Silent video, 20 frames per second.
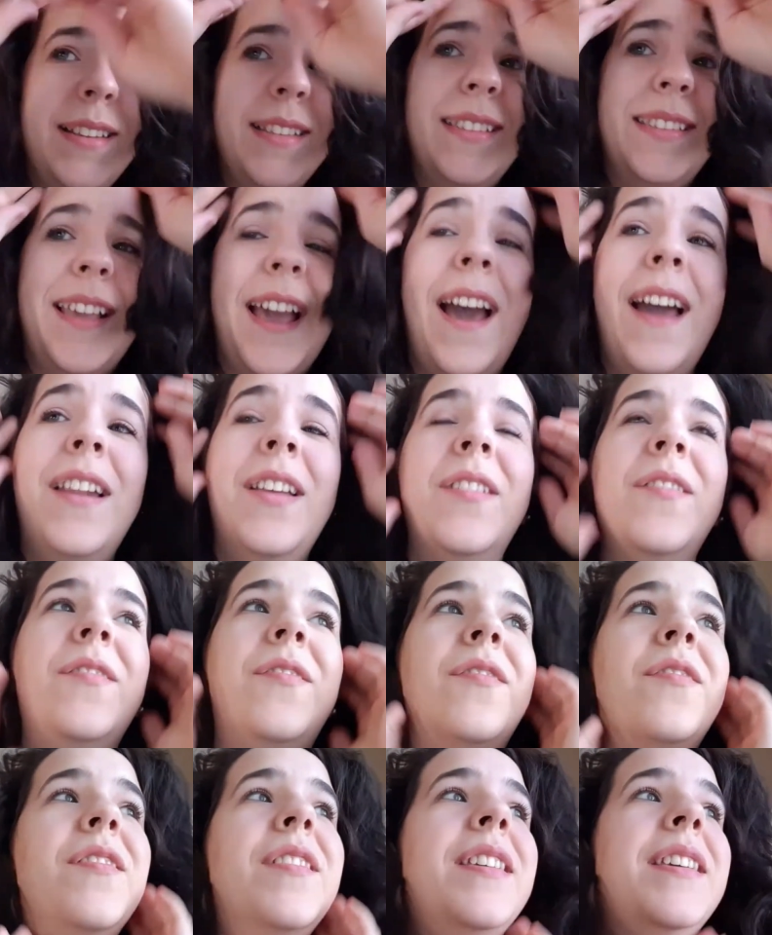is kind
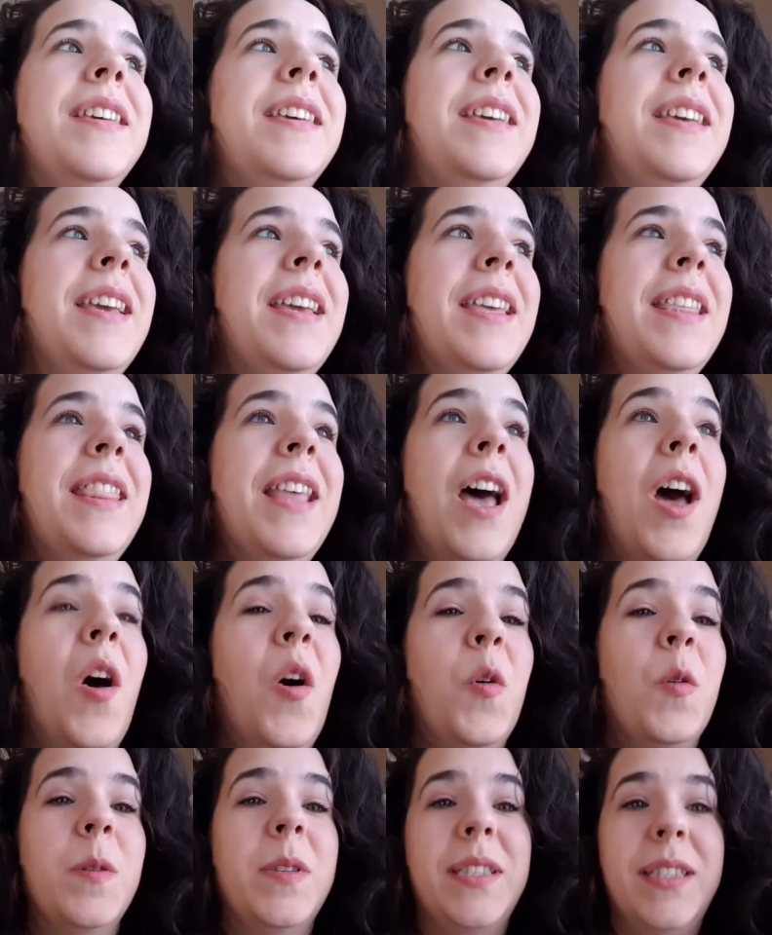of in that
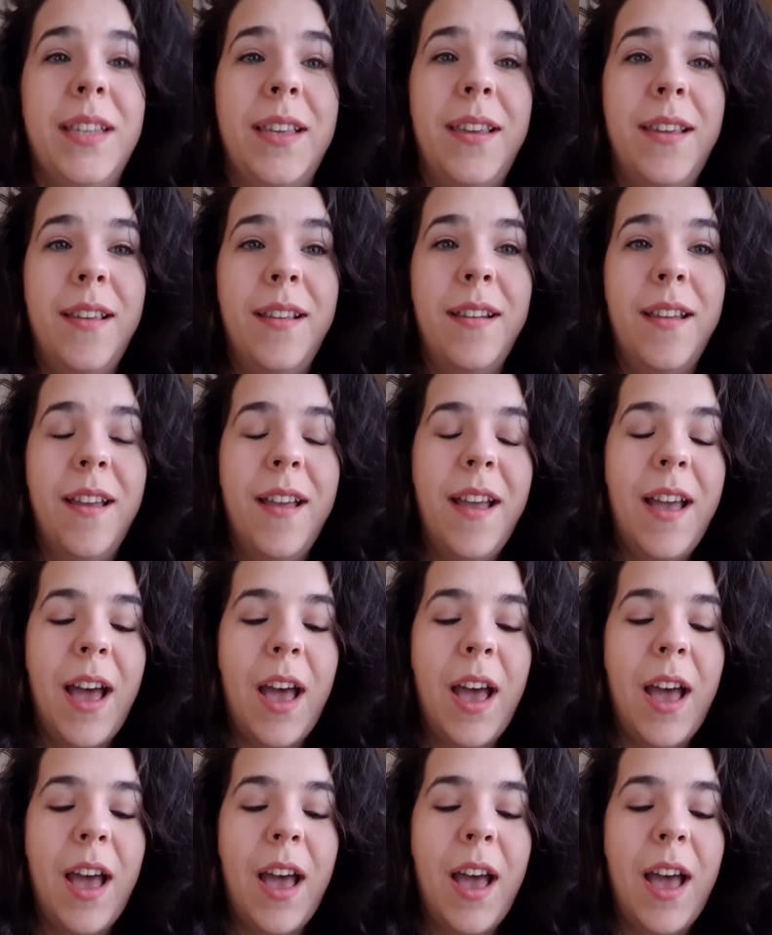whole scene,